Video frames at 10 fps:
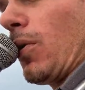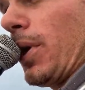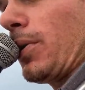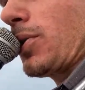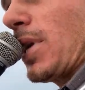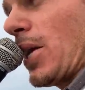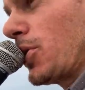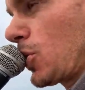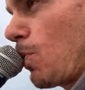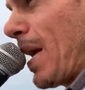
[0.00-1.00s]
That it's not
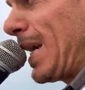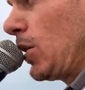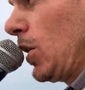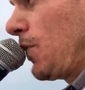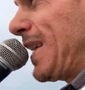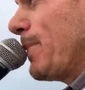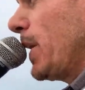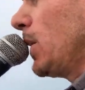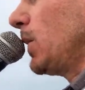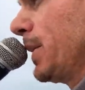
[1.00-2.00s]
just male and
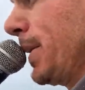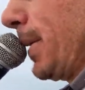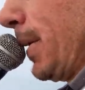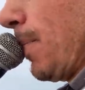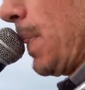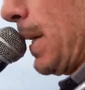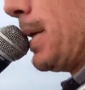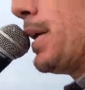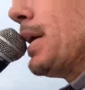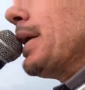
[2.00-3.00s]
female,
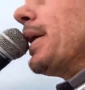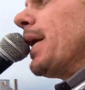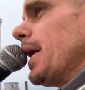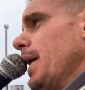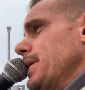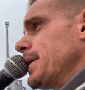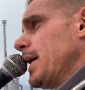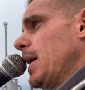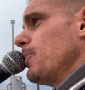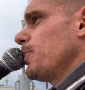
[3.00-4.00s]
and
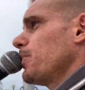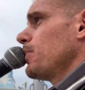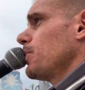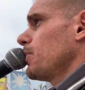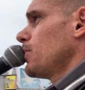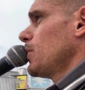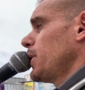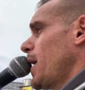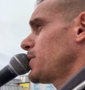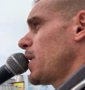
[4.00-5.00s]

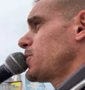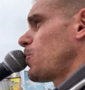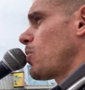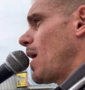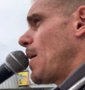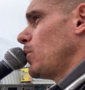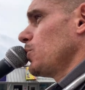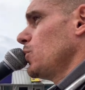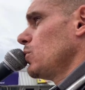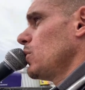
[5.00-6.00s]
but that's a
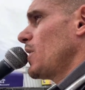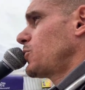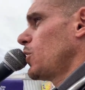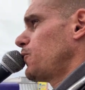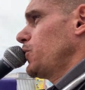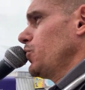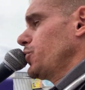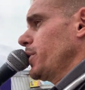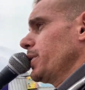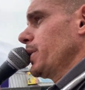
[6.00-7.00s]
problem. That's
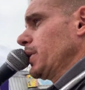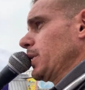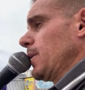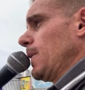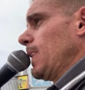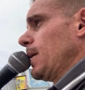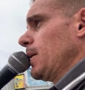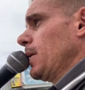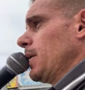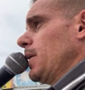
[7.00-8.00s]
confusion.
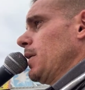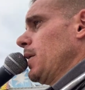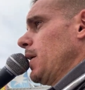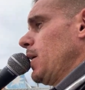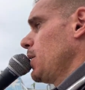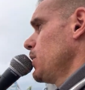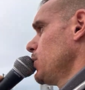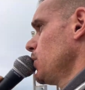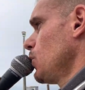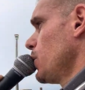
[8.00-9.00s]

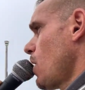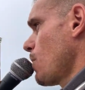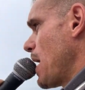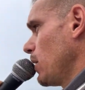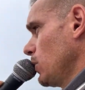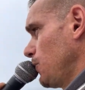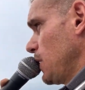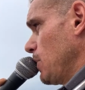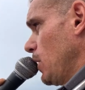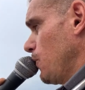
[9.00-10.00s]
We are male and
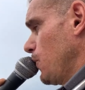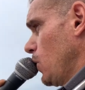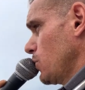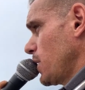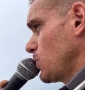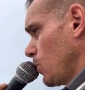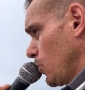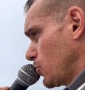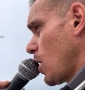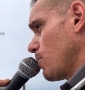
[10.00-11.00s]
female, folks. That's what
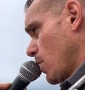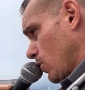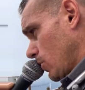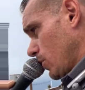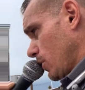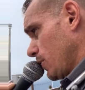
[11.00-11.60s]
we were talking about earlier.